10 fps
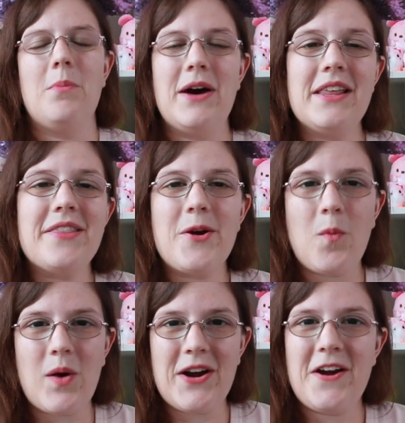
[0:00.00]
But there
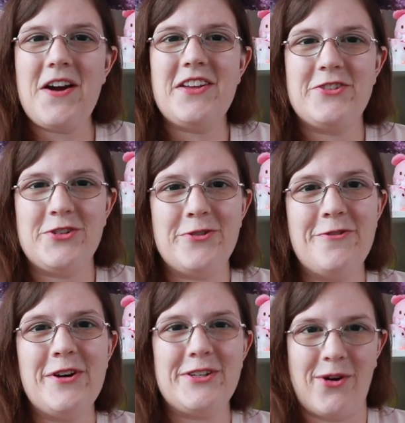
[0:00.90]
were
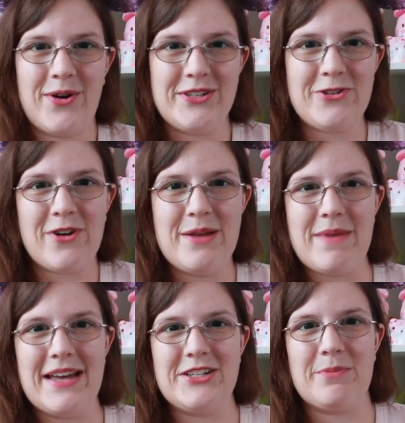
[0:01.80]
two Toy Story
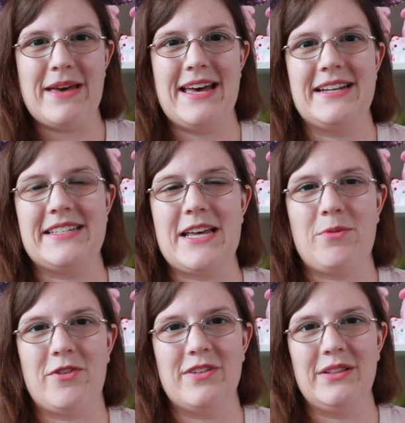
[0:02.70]
magic bands that
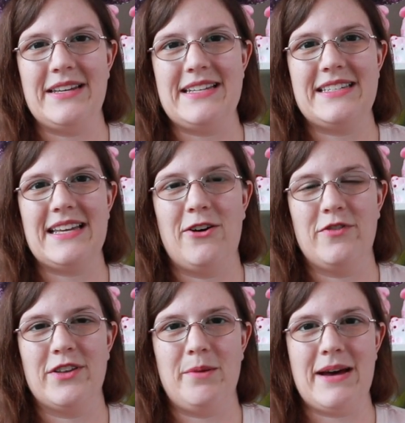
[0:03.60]
were released
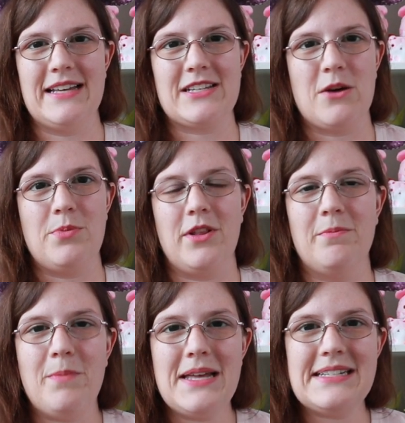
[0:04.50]
over the past couple
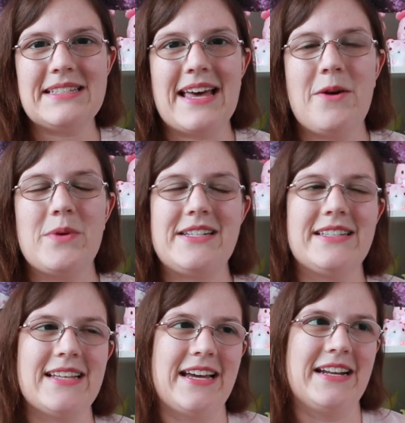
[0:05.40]
of months that we
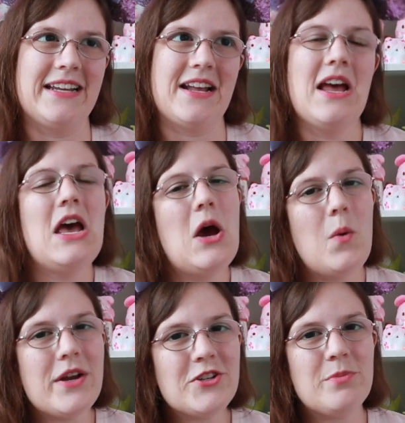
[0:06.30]
decided
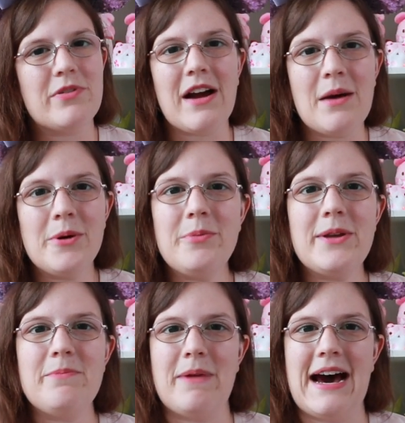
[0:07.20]
we should
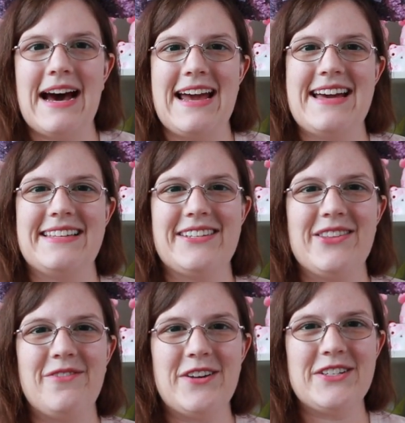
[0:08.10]
probably buy. So
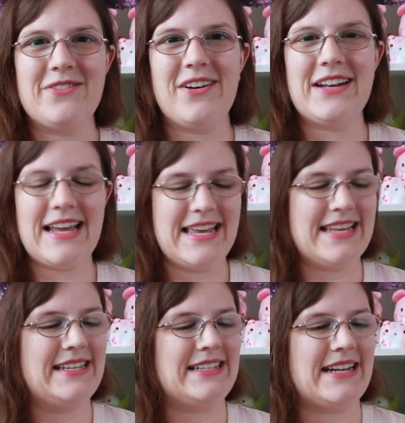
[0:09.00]
the first one
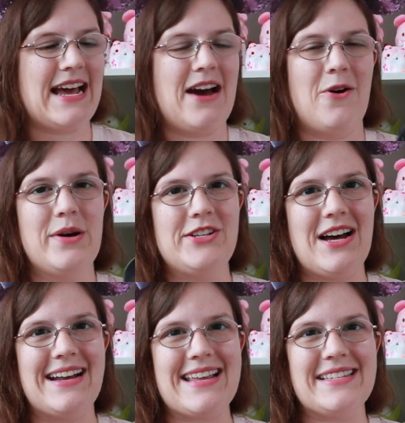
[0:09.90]
is now
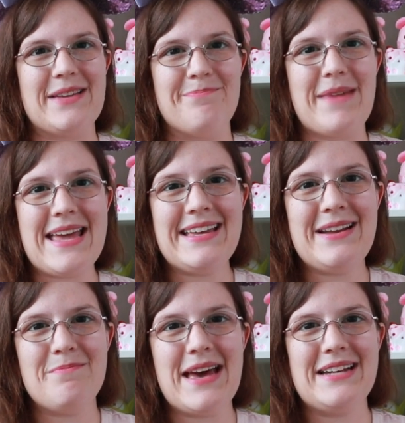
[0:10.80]
Johnny's
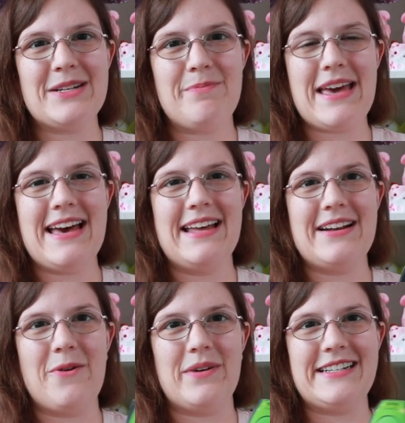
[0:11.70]
main magic
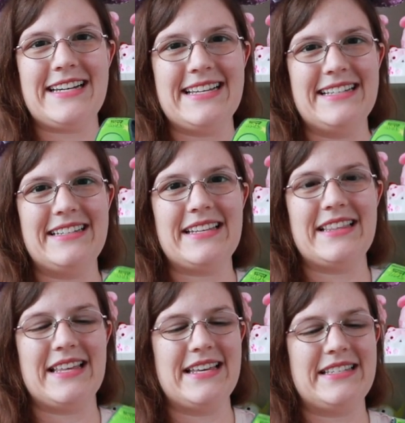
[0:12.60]
band, which is
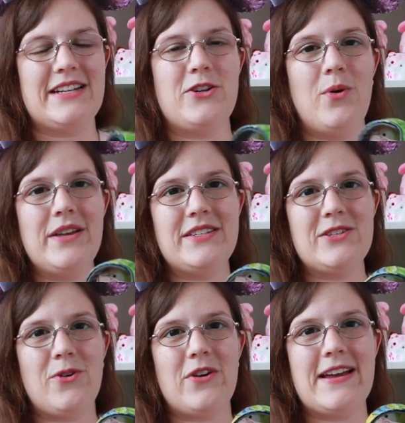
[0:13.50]
this Toy
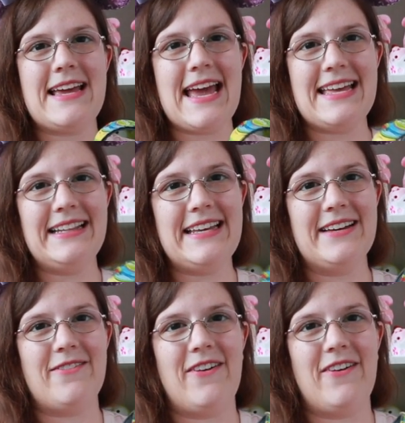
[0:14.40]
Story alien